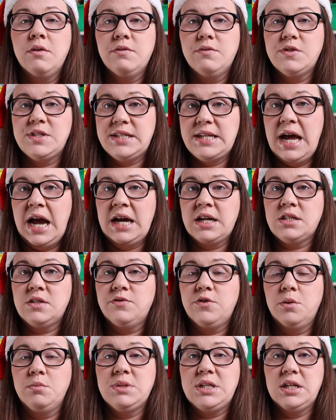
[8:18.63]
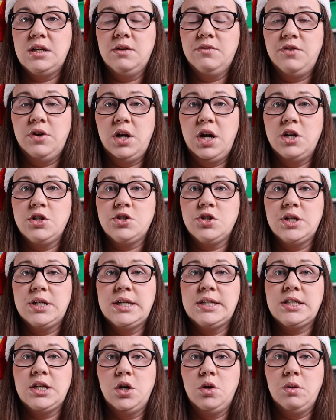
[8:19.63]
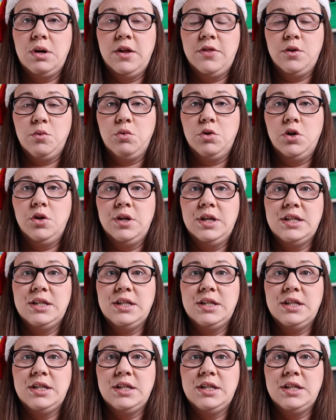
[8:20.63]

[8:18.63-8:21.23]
snacks from ten different countries around the world,